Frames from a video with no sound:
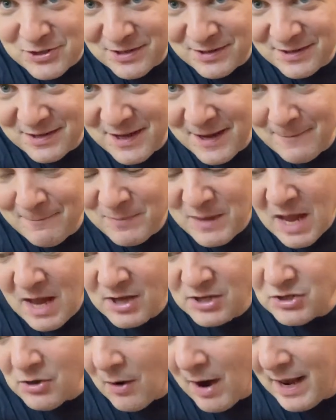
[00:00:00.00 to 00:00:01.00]
yeah.
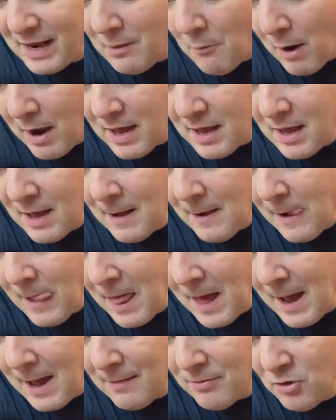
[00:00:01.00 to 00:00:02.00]
So anyway,
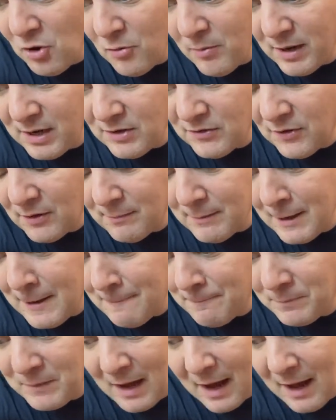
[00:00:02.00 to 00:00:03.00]
nobody told
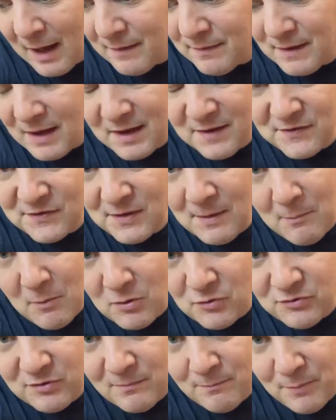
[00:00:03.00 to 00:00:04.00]
me, and it's the
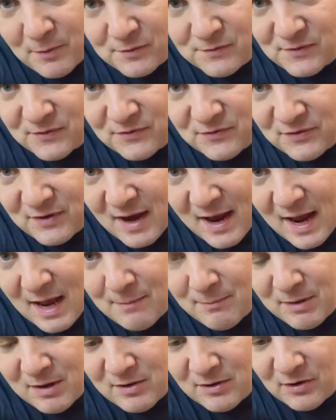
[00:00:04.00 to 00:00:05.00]
most important scale
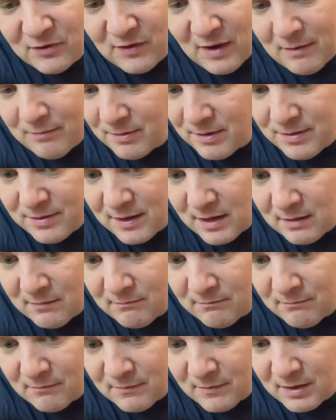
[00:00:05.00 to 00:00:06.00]
because
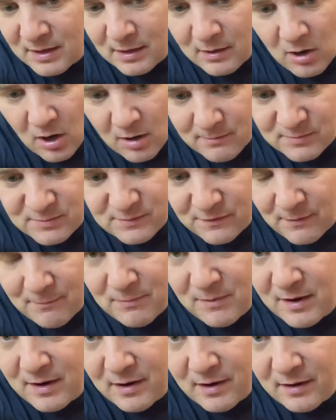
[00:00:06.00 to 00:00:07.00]
everything comes
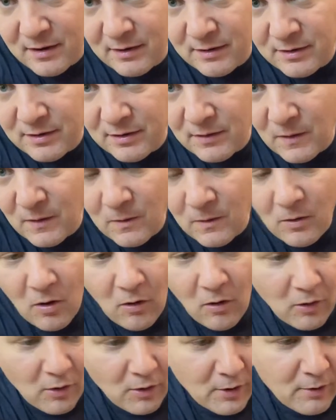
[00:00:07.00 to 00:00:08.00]
from there,
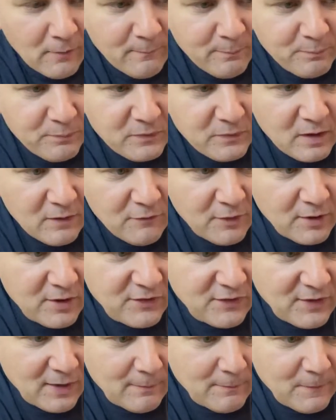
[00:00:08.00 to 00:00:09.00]
or for
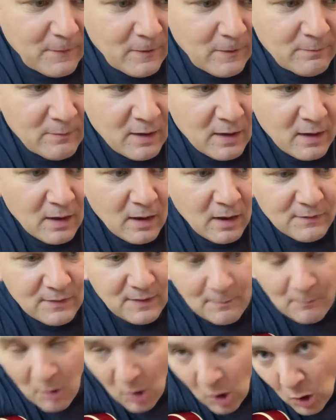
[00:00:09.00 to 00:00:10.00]
example,
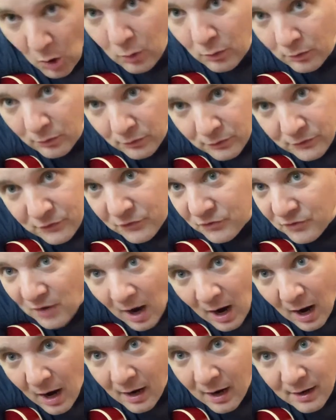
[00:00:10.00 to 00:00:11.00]
the modes
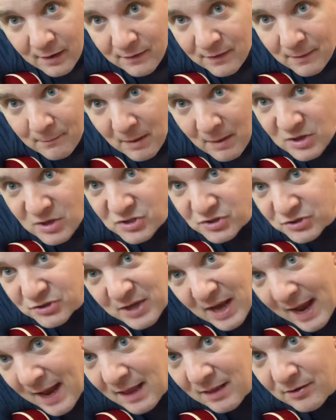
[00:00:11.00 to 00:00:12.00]
are the major
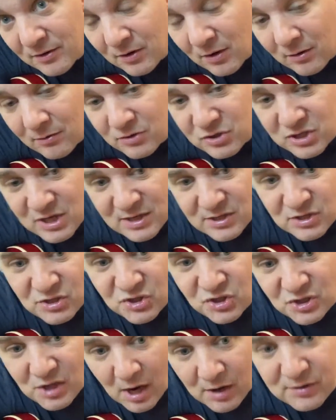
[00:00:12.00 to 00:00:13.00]
scale, just
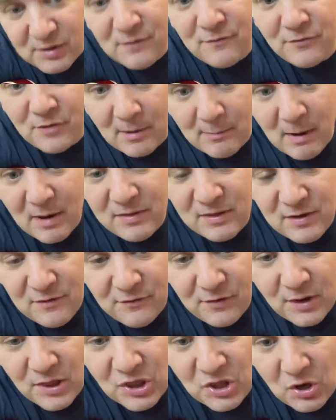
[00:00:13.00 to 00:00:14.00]
starting from a
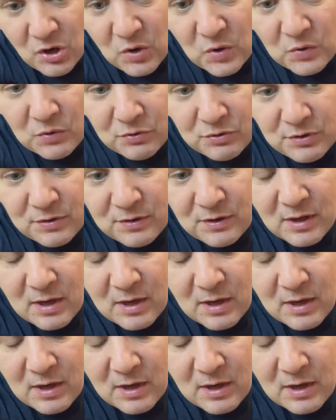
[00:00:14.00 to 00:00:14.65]
different note